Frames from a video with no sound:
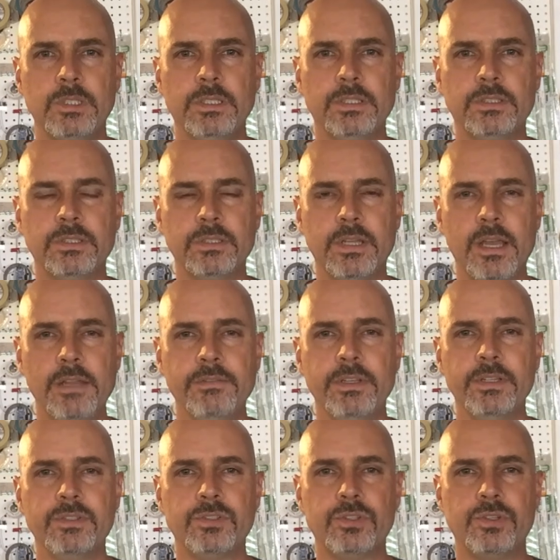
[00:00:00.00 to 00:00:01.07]
it's a kind of
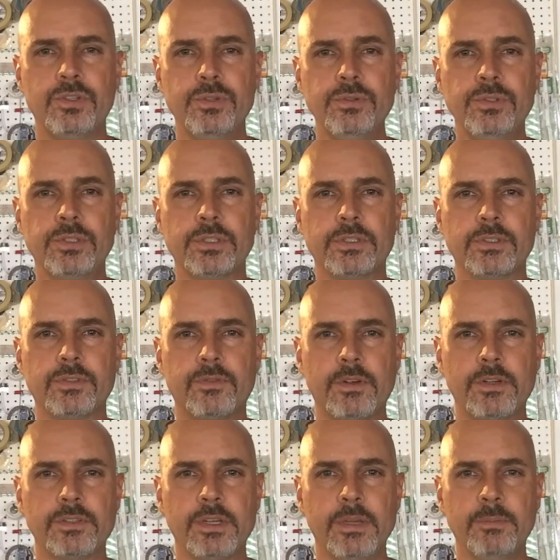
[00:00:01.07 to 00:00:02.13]
an institution as
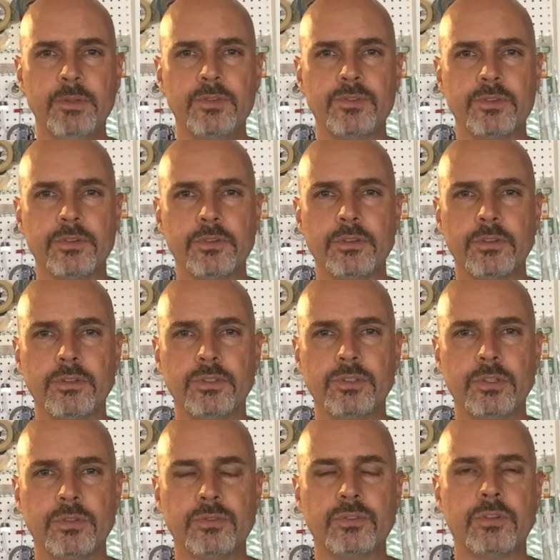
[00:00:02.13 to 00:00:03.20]
far as I'm concerned on the
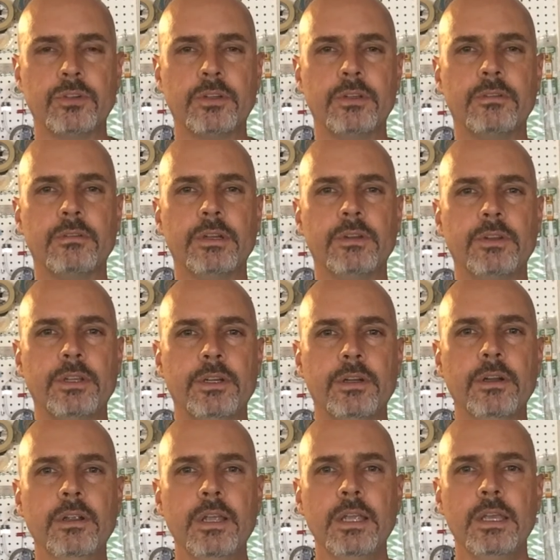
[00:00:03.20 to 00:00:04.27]
show circuit around
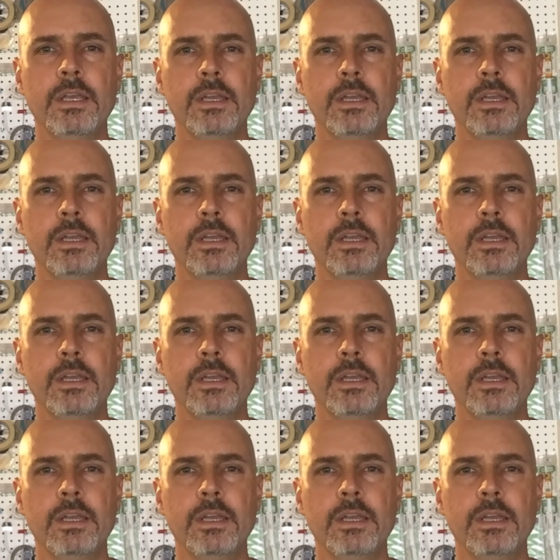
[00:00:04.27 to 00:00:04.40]
here.